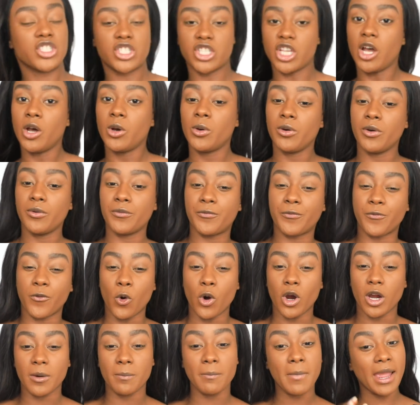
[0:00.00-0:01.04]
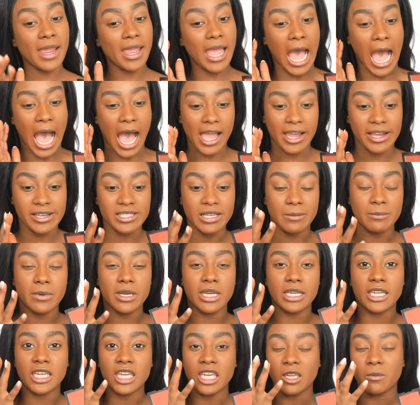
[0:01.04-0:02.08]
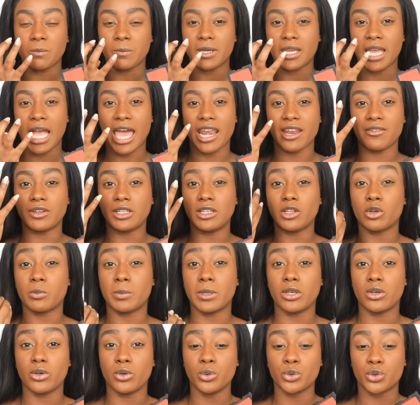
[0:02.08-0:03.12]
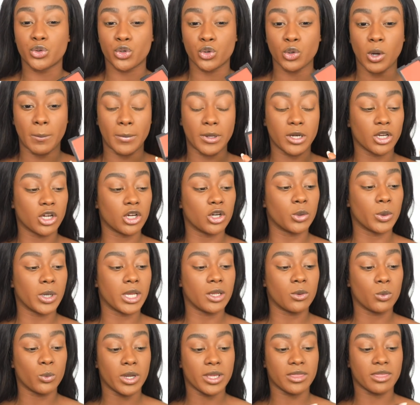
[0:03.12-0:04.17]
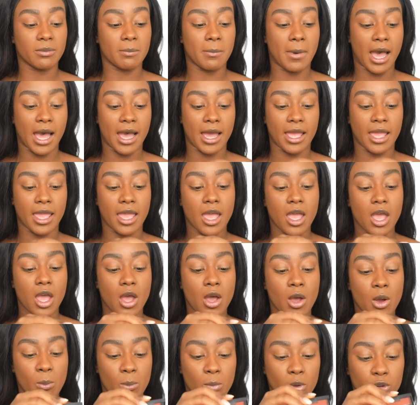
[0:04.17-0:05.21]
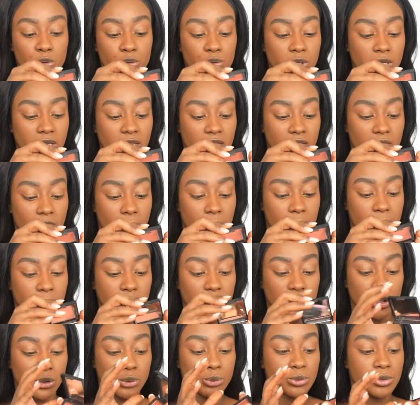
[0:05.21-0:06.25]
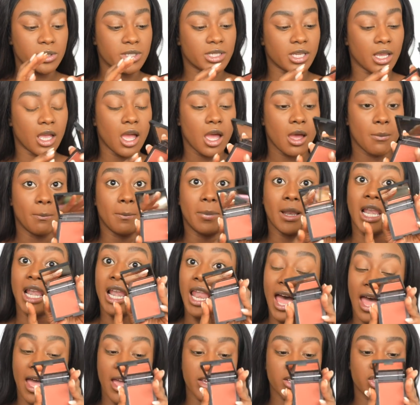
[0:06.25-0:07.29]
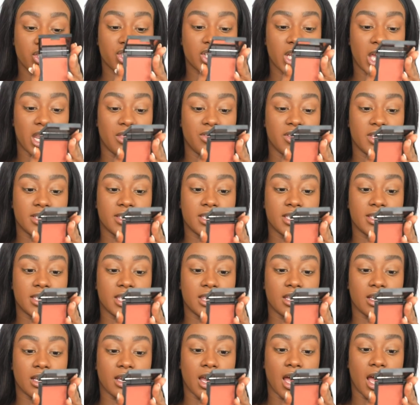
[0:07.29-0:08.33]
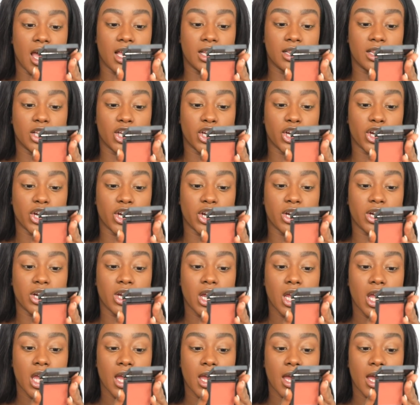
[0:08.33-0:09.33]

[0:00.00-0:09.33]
So for my eyes, I'm gonna keep it kind of a little bit neutral. I'm gonna go in with my Marine Butte blush, and this is in the color